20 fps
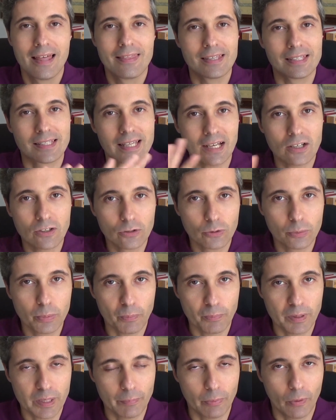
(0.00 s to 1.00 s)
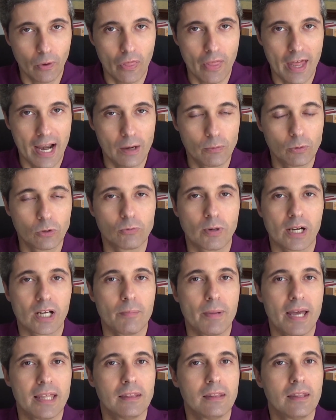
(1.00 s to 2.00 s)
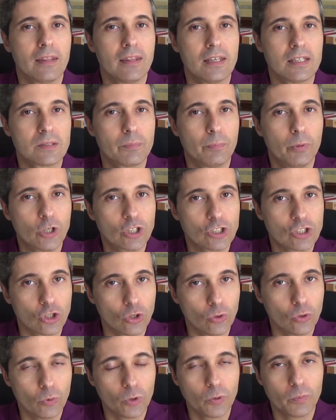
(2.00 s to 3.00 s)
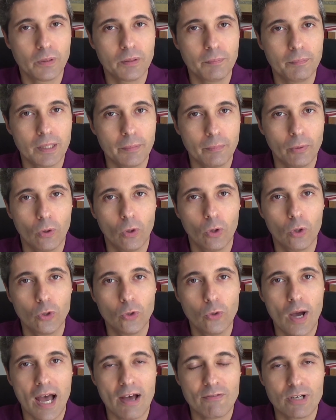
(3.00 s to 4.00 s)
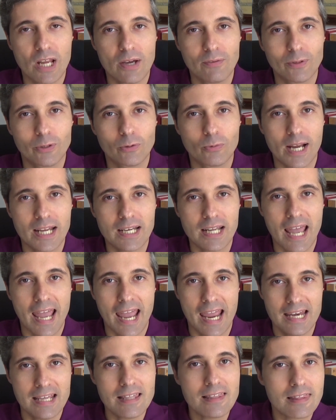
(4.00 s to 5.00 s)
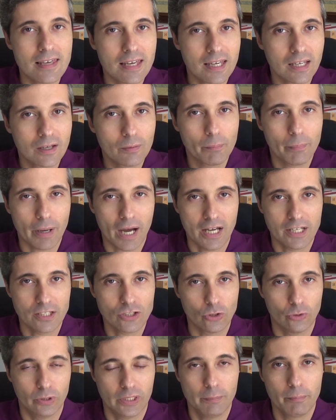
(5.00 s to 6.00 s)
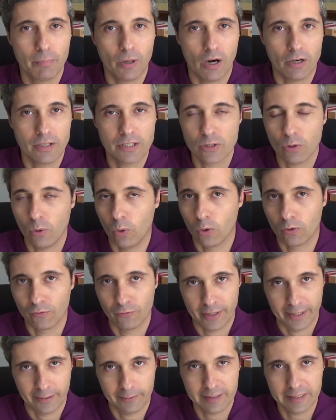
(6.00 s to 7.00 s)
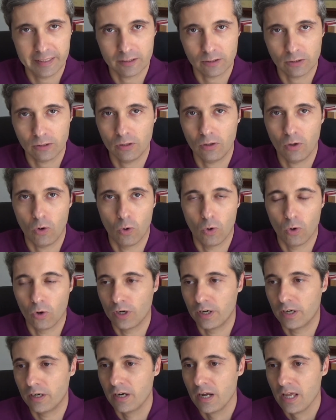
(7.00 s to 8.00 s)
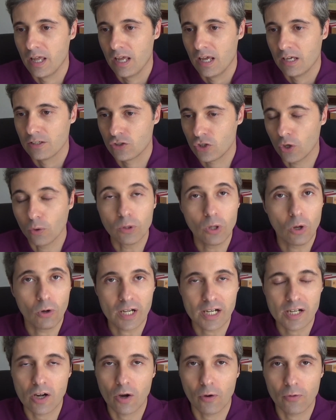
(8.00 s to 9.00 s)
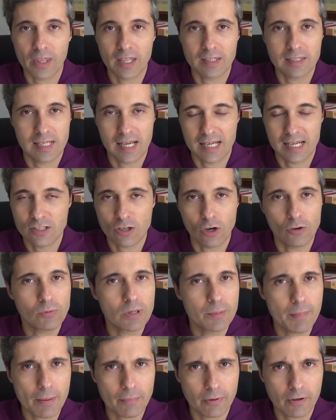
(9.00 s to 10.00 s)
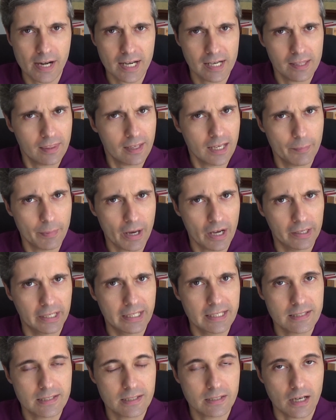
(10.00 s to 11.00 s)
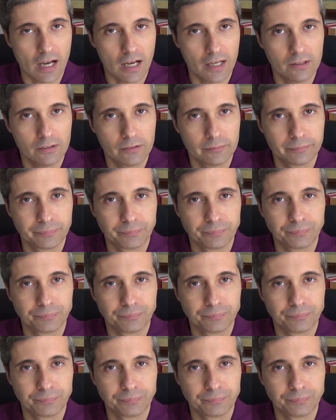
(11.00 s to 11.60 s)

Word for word: The second group of people that I would recommend this book to would be people who have never read anything by Julian Barnes or very little or so long ago that they don't remember anything about his style